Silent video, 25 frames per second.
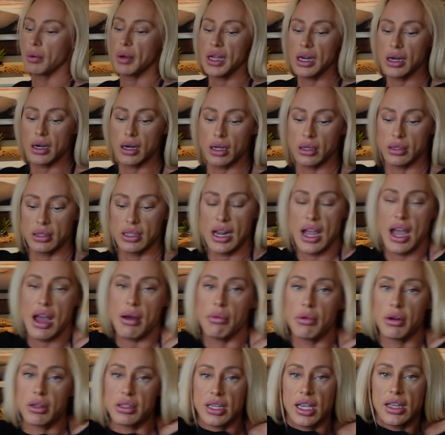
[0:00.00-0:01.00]
we gonna, yeah,
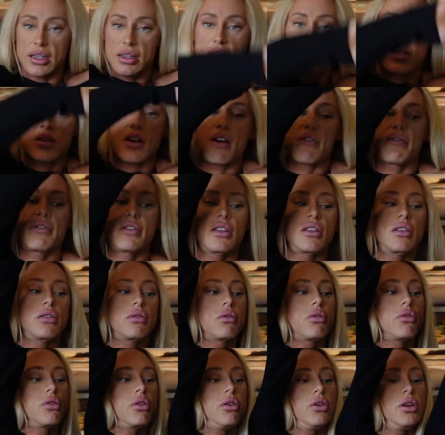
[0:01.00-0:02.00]
we'll take this off and
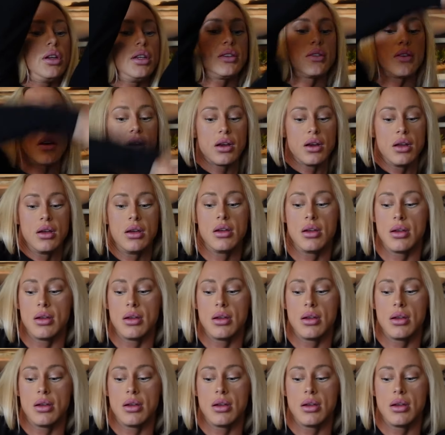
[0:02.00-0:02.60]
throw the hoodies on.